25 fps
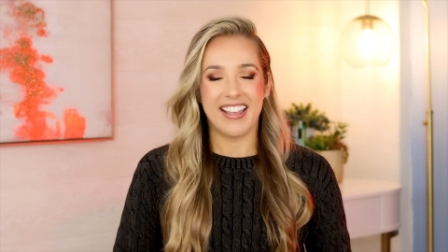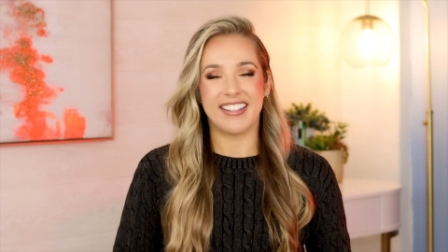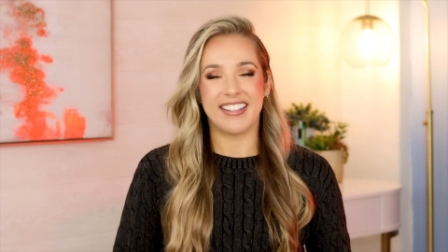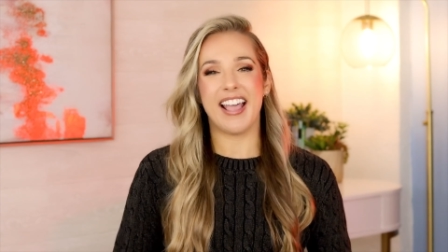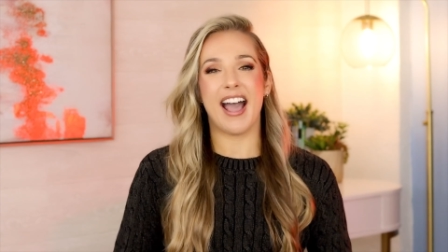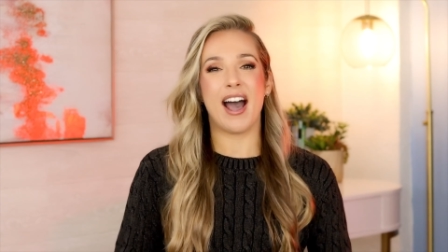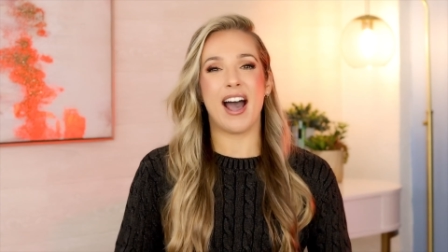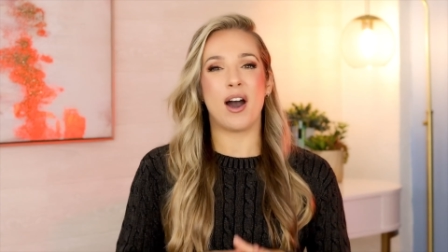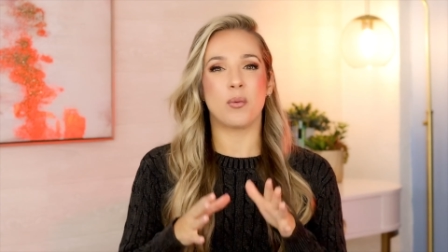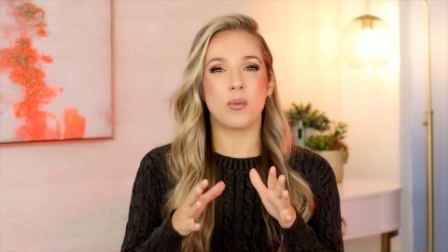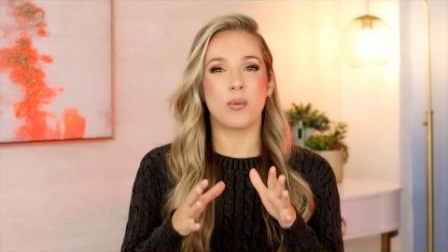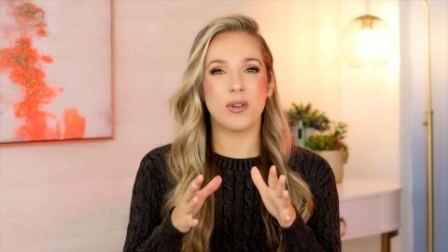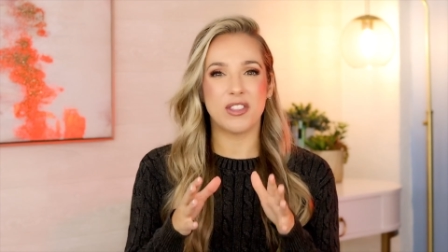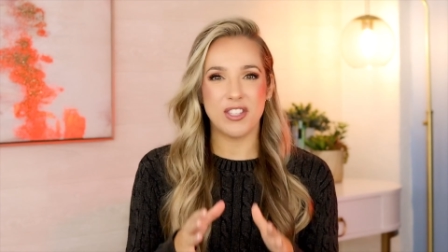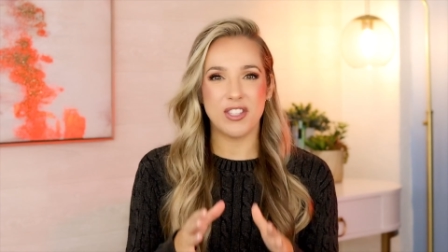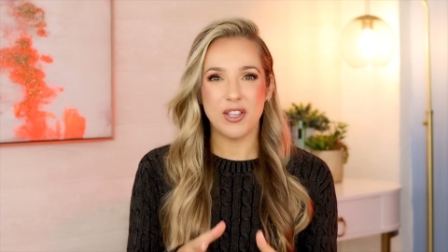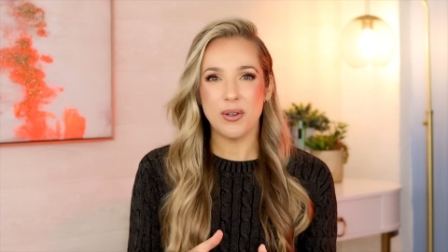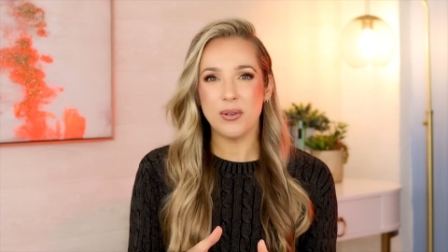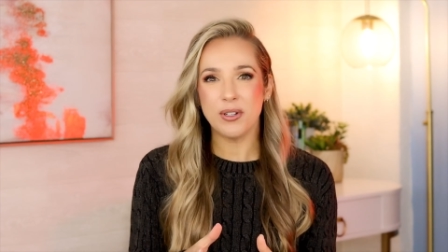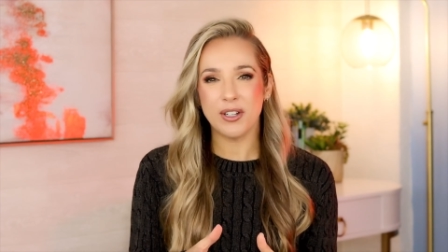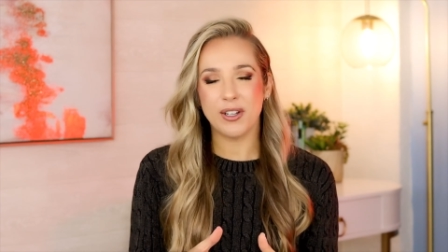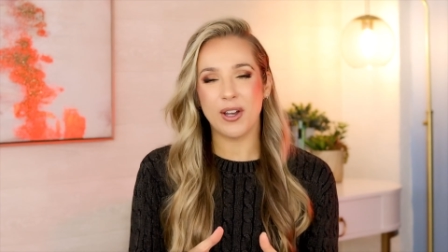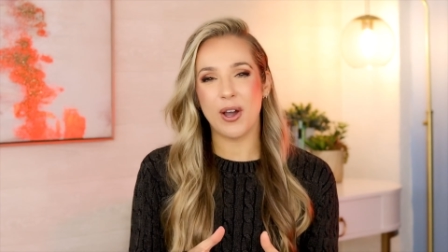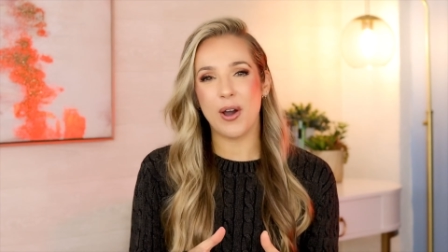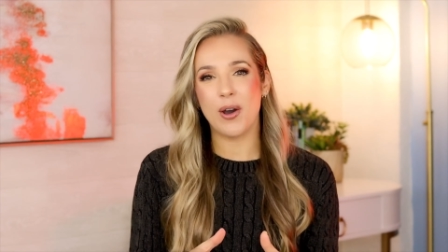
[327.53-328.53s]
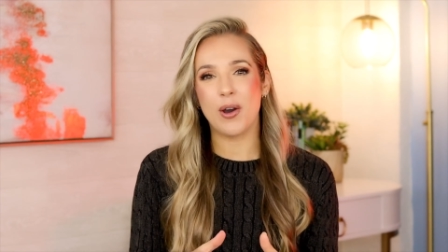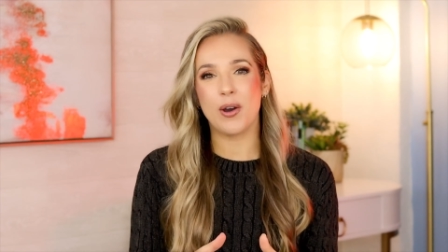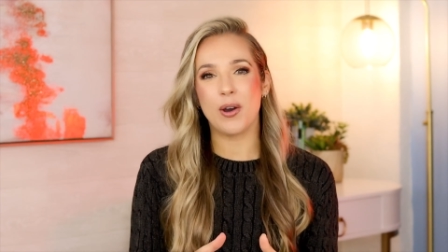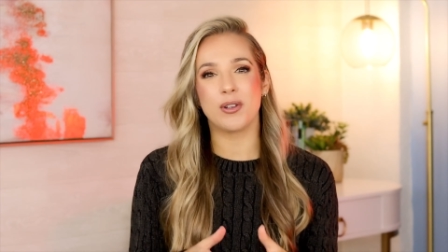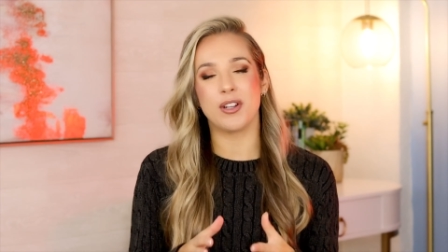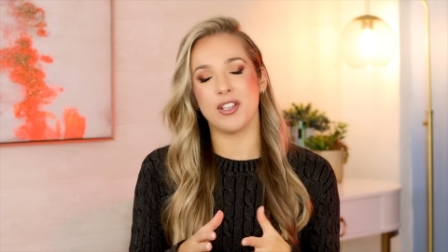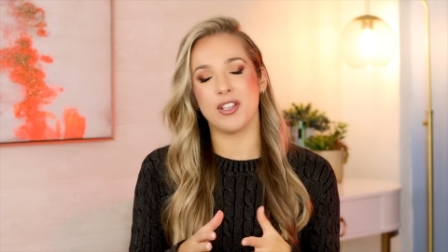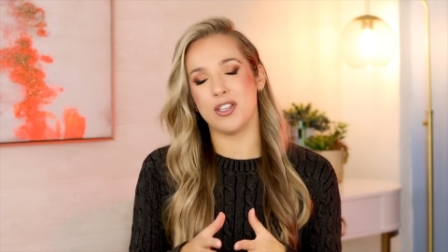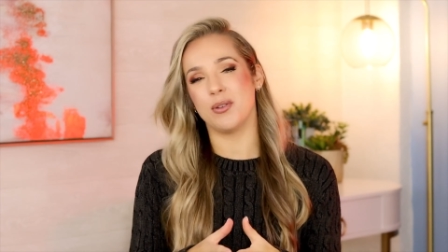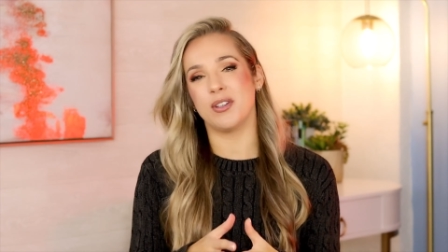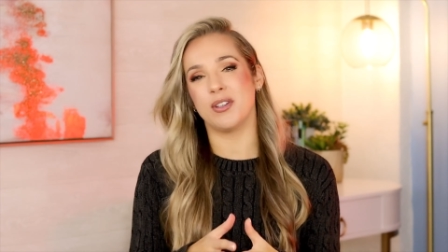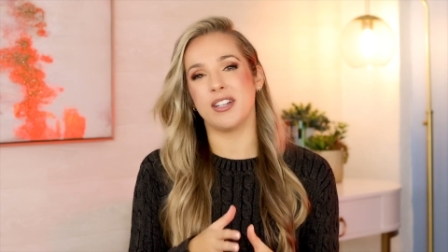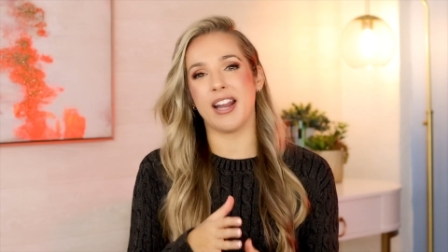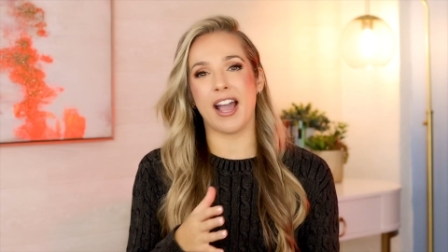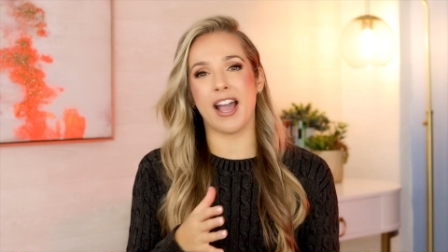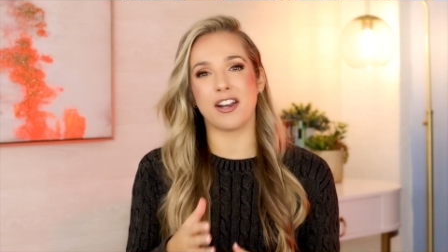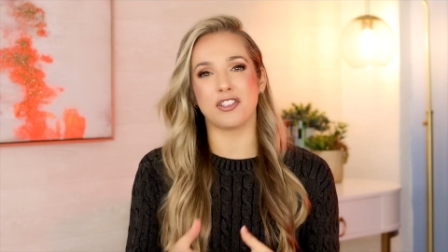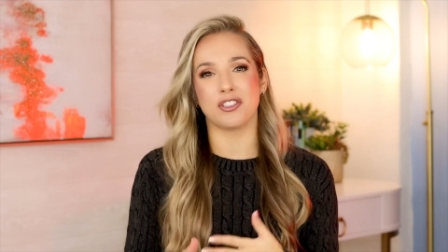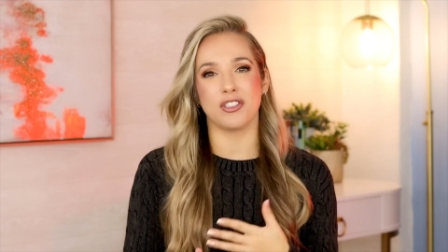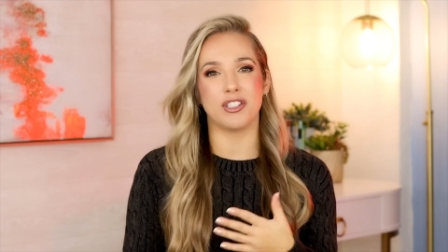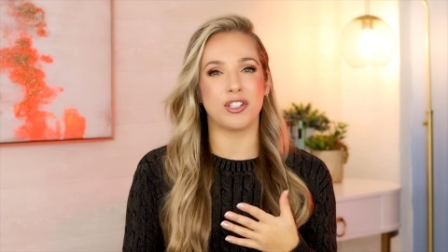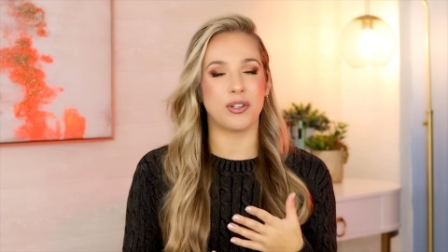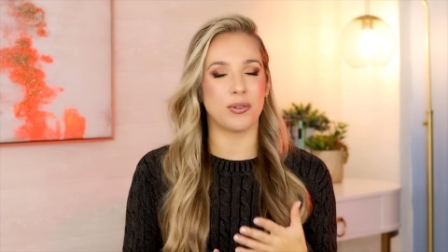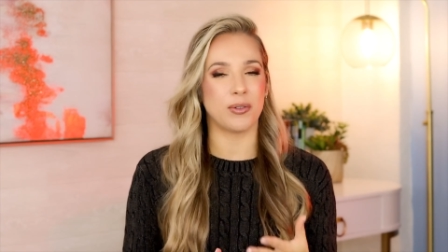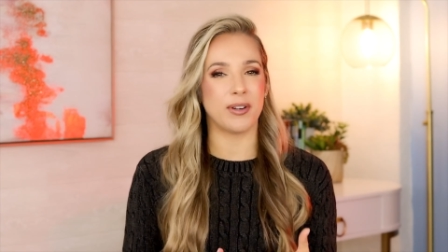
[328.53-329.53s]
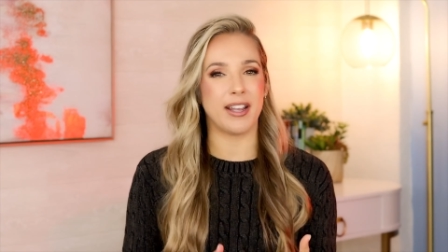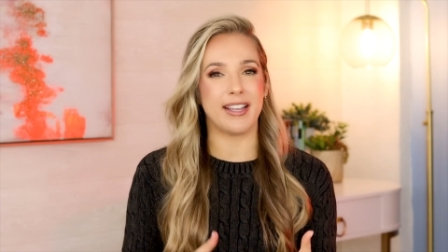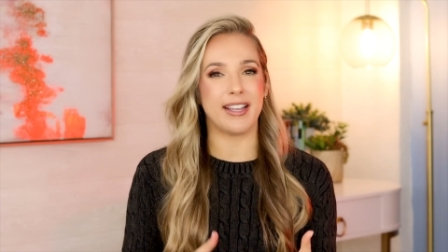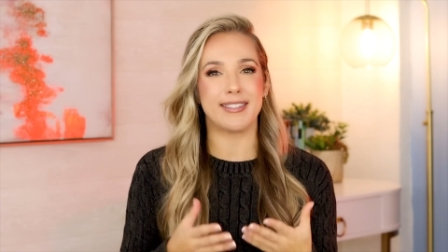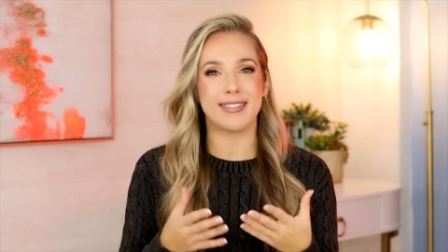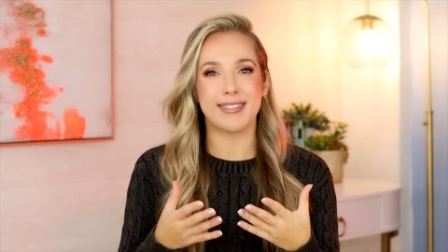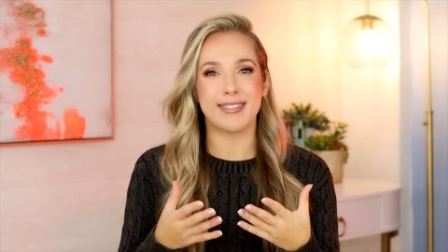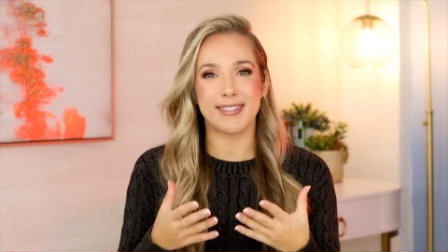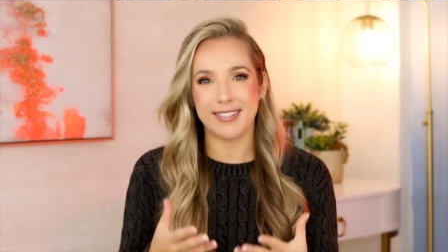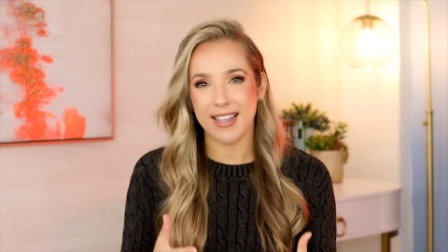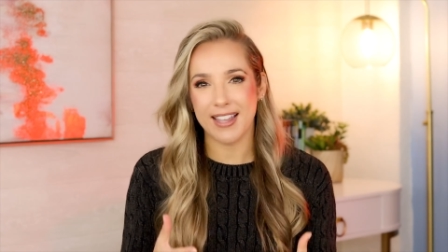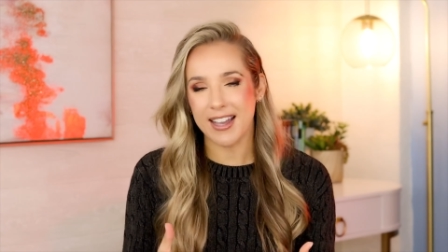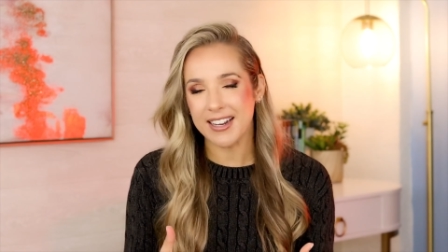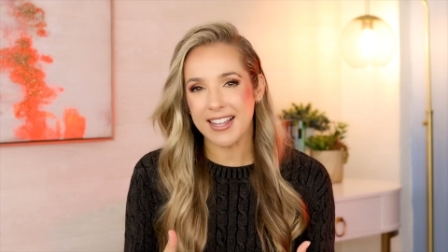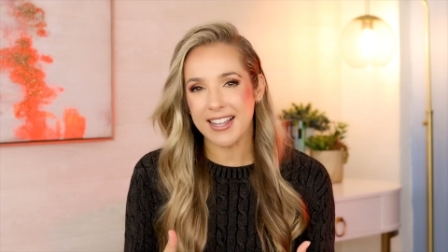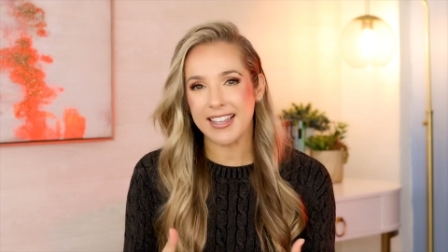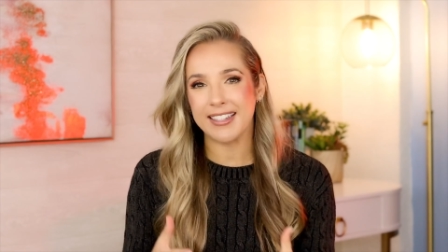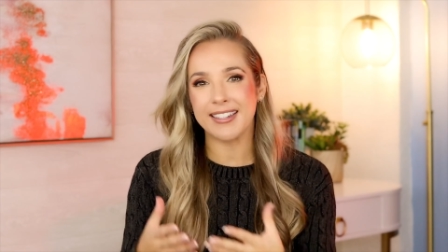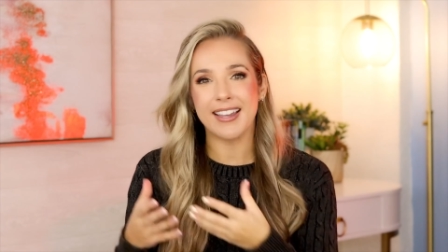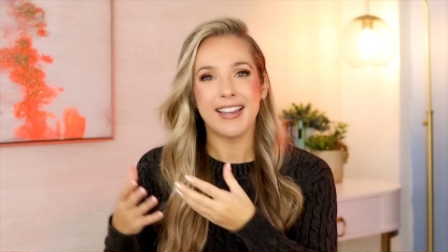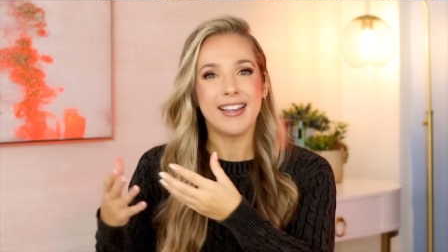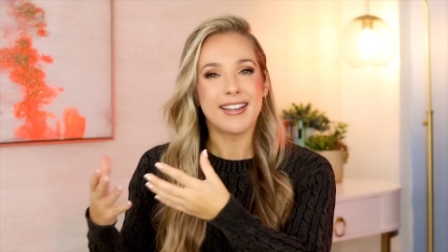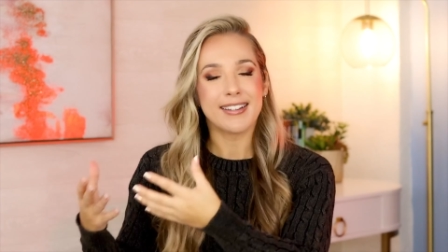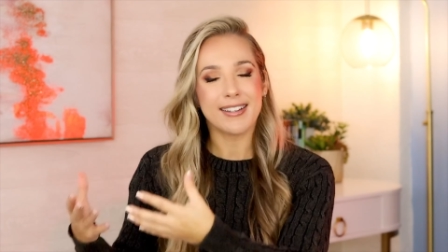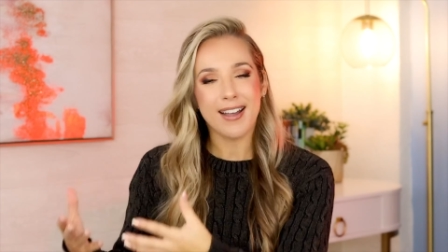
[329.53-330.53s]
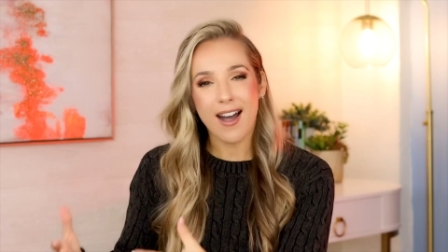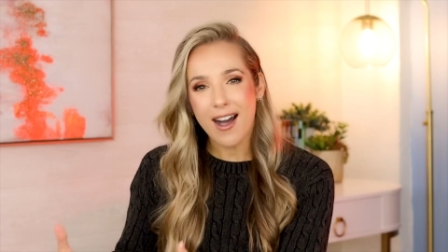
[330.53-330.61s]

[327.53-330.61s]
Now with Uniqode, you can actually create stunning